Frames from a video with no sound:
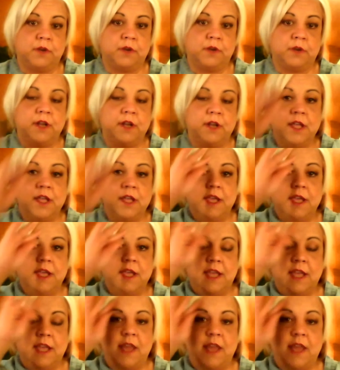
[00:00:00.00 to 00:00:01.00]
it.
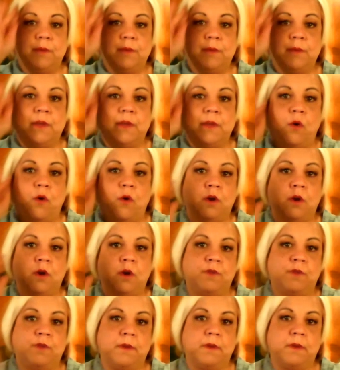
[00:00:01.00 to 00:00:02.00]
And that would be hard
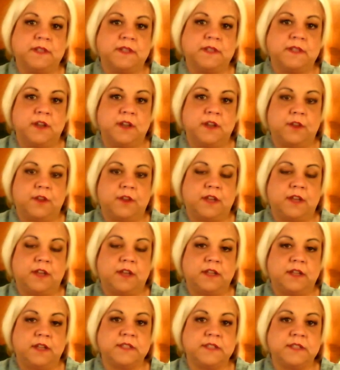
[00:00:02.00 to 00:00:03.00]
for a mascara that
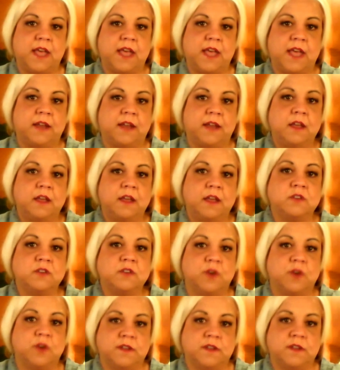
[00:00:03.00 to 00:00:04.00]
does that
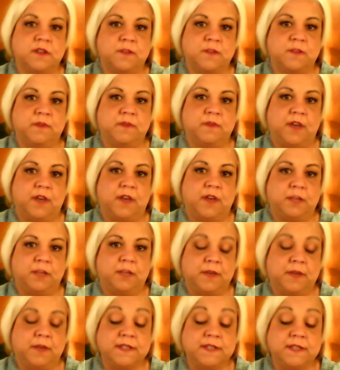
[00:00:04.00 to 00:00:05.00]
to also be
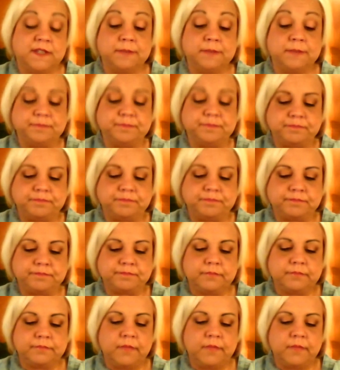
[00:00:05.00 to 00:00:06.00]
volumizing.
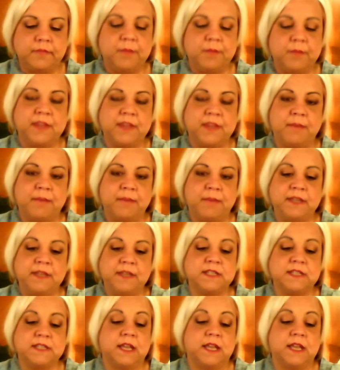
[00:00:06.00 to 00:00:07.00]
But that being
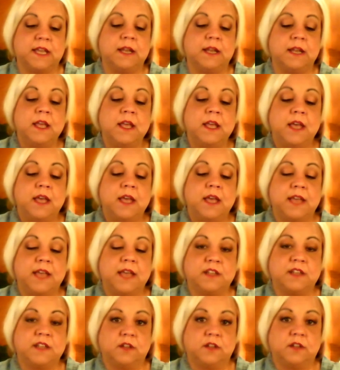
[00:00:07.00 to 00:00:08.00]
said, as
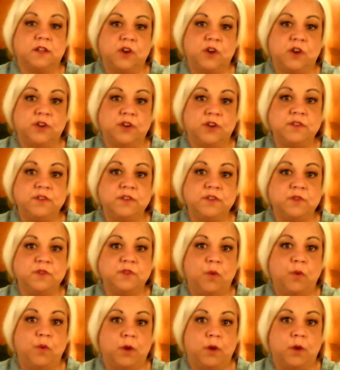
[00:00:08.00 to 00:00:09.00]
an alternative to a
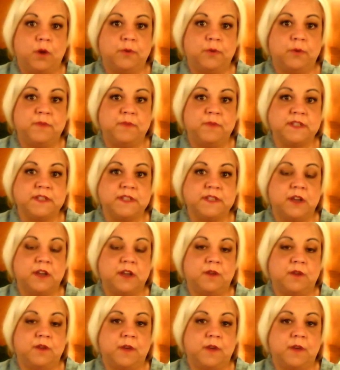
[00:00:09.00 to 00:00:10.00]
waterproof mascara,
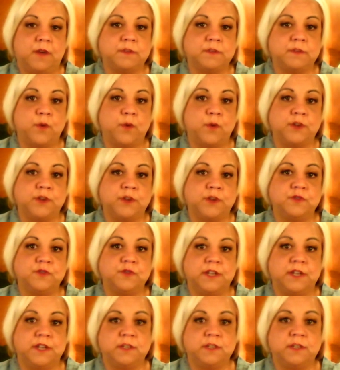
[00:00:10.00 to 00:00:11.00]
if I was going to
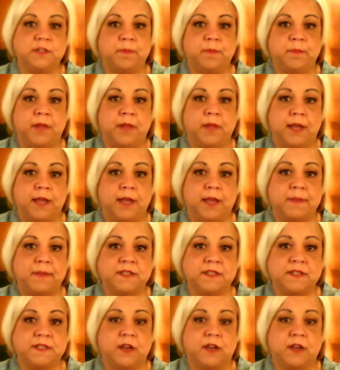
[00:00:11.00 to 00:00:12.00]
need to apply a
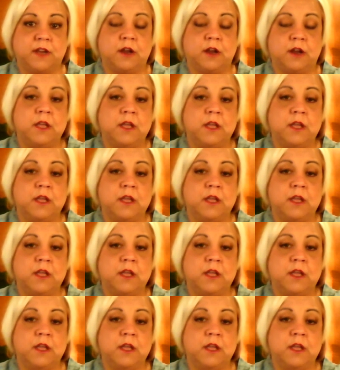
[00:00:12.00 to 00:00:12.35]
mascara